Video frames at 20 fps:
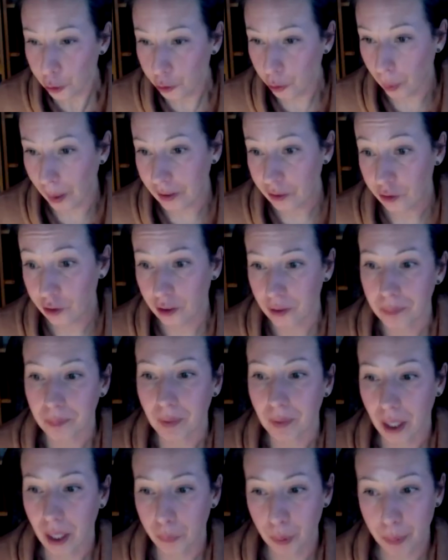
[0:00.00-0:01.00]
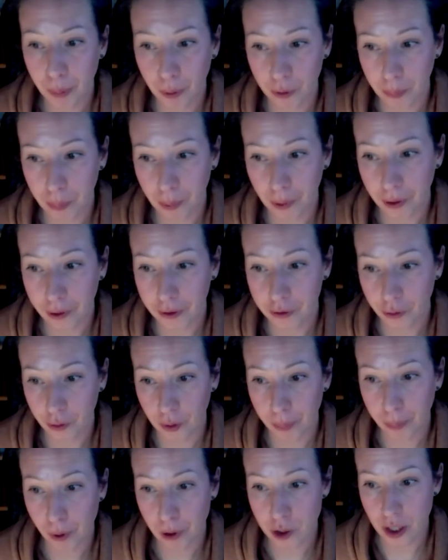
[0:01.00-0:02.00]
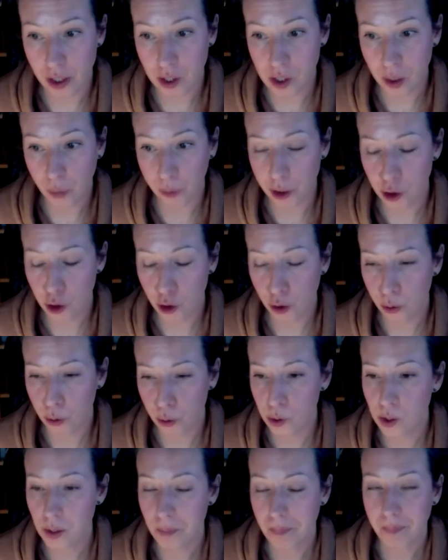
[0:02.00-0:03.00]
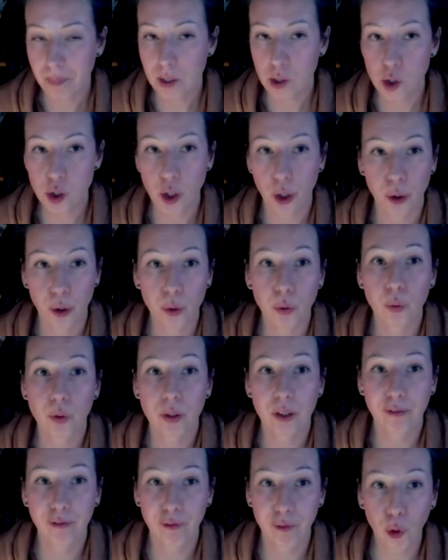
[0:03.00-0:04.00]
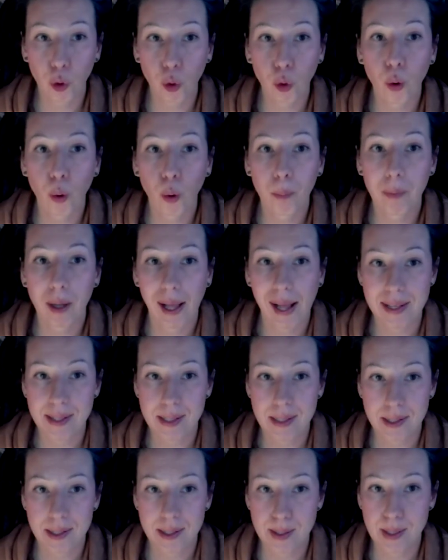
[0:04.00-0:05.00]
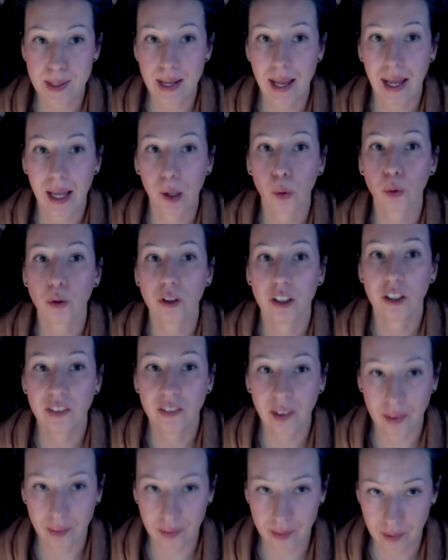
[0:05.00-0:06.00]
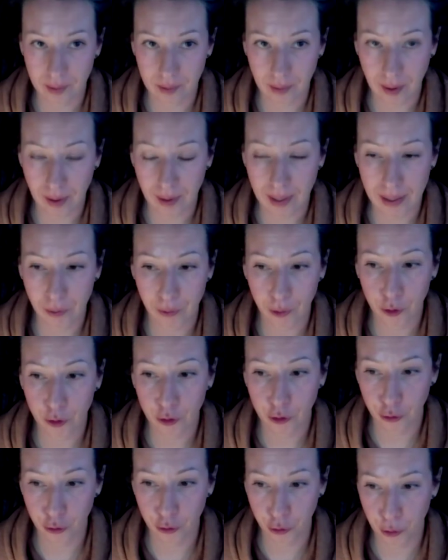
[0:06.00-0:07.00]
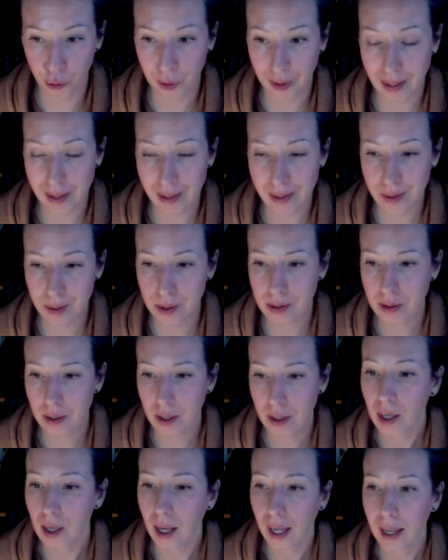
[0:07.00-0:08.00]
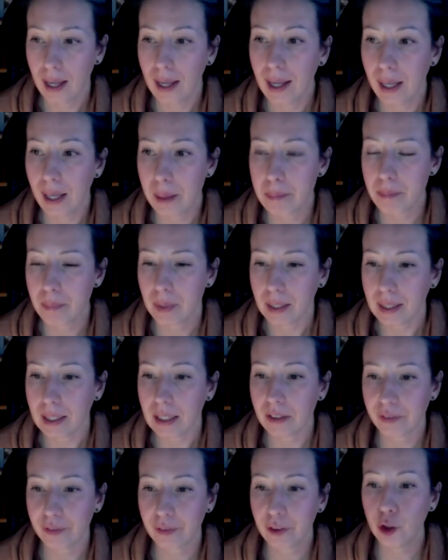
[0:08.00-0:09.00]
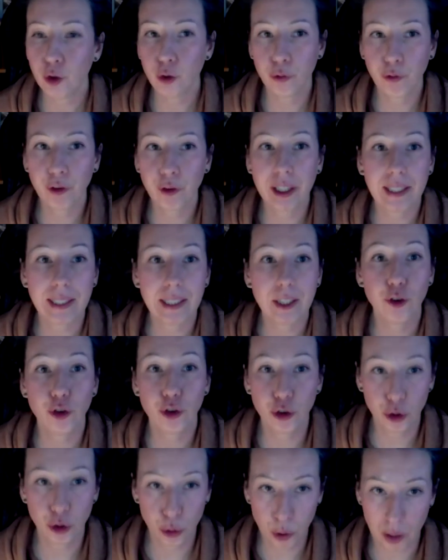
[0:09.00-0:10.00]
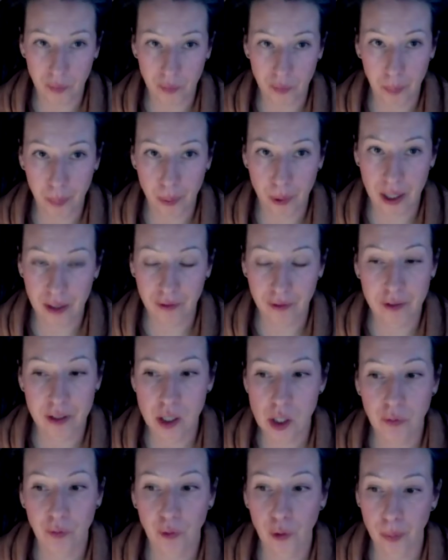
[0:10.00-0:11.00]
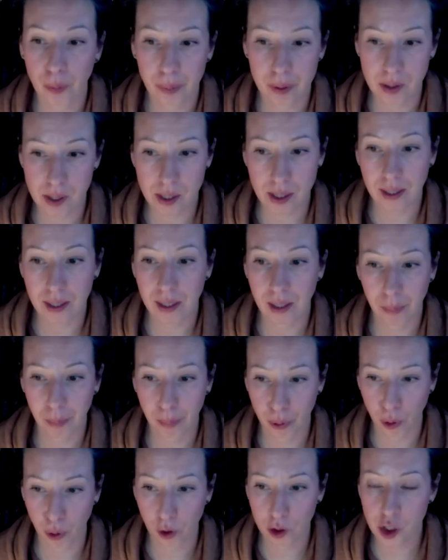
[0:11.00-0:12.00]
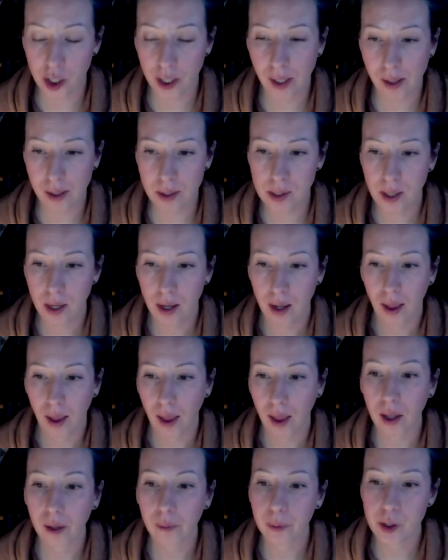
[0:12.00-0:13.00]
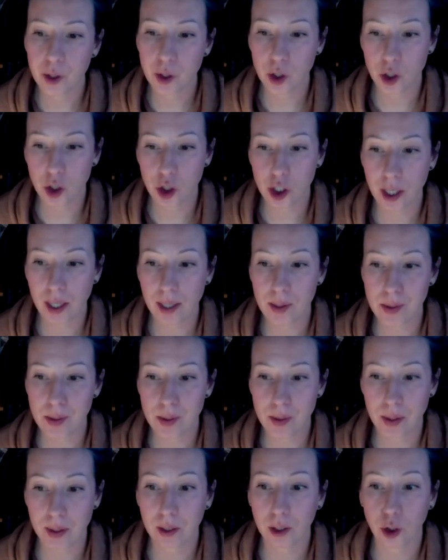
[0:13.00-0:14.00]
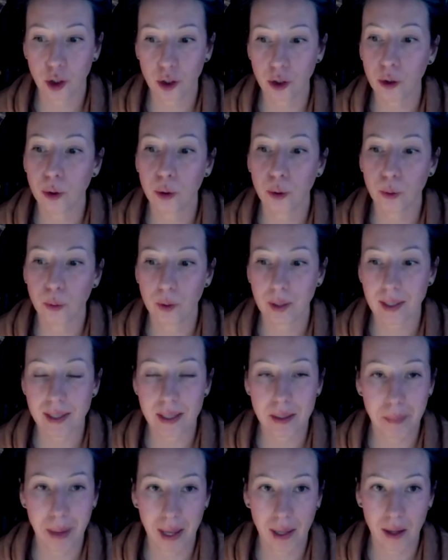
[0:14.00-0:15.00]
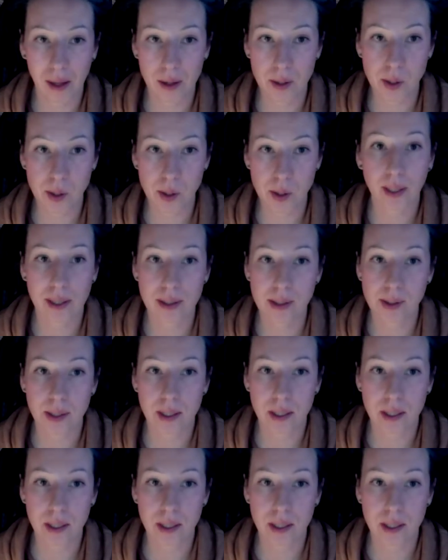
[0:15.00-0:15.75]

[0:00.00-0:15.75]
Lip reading: Good question. Can we put a priority on the projects that we choose? So the form as it is now doesn't allow you to do that. If you really do have a preference for a particular project, I would suggest that you email us on that